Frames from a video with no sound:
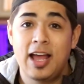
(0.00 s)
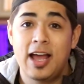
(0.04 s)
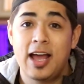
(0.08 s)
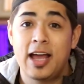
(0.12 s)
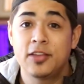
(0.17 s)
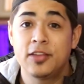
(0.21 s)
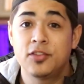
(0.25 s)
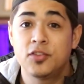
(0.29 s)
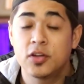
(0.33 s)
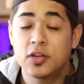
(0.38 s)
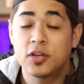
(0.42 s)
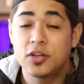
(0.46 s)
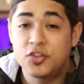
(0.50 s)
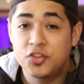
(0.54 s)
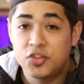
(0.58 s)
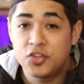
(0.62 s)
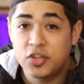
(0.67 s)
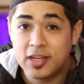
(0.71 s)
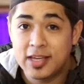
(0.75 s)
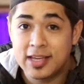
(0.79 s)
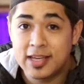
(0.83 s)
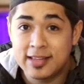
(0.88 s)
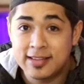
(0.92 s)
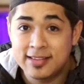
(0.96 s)
I took a
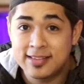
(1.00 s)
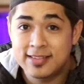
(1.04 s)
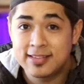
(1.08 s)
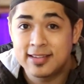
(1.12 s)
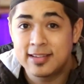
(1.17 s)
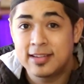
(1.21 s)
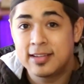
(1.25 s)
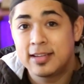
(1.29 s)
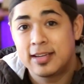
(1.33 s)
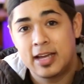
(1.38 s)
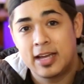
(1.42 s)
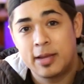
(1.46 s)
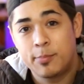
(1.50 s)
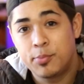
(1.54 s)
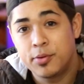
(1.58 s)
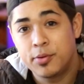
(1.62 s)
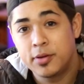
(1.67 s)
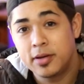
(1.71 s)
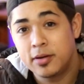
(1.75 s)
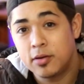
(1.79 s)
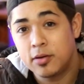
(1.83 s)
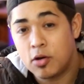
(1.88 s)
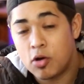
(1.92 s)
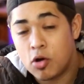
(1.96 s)
chance, I put
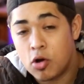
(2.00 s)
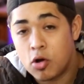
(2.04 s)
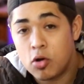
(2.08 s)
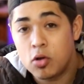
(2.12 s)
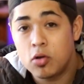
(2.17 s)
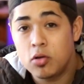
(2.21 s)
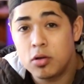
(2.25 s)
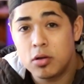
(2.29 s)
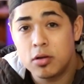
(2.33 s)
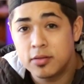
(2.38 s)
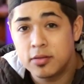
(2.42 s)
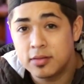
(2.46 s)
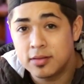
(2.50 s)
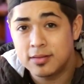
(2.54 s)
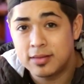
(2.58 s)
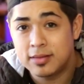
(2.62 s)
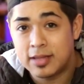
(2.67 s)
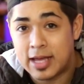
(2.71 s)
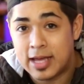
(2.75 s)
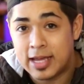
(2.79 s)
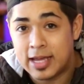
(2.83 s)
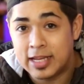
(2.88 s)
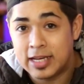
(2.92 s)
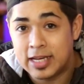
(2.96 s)
it all on the
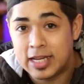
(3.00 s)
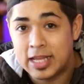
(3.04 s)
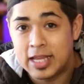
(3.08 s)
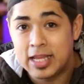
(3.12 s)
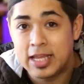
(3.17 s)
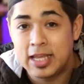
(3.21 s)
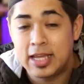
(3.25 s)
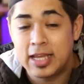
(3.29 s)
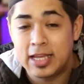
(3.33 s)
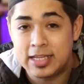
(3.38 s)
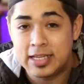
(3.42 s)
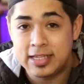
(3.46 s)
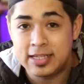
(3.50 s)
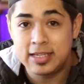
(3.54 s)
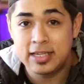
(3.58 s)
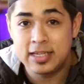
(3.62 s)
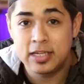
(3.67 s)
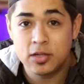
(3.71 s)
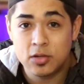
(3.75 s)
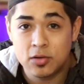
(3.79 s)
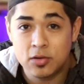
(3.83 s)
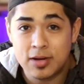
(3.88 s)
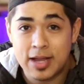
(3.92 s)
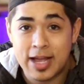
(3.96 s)
line, and
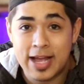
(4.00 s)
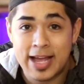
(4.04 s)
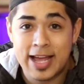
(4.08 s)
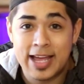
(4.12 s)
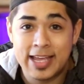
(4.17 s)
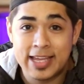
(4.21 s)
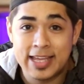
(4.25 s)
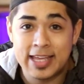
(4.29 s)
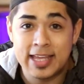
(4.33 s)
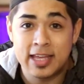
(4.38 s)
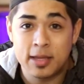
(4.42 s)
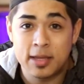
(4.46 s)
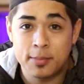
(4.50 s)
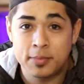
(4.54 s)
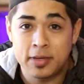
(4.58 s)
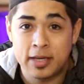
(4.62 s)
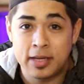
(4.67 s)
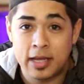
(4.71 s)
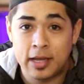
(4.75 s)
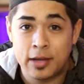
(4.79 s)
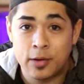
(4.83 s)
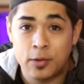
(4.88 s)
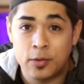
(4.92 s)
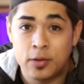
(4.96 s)
here I am
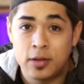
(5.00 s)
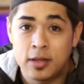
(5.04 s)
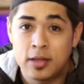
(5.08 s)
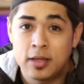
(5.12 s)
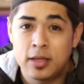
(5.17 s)
now.